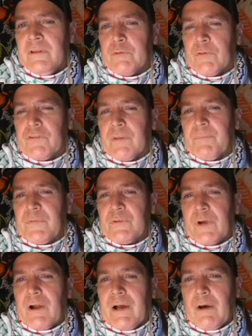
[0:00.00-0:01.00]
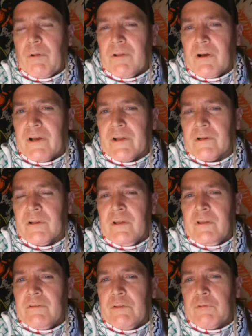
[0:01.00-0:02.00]
This is some bizarre outlier.
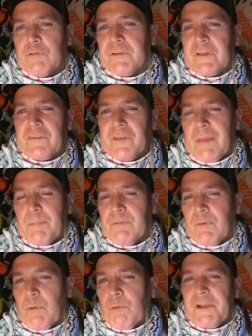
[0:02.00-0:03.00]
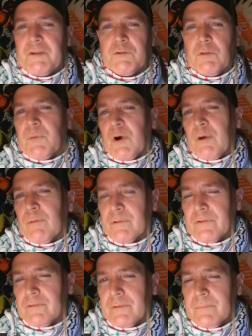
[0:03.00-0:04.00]
This is an example of Oriental
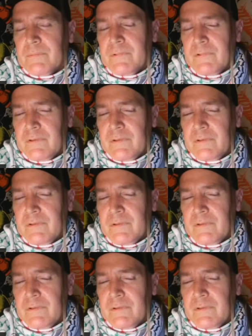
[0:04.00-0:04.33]
barbarism.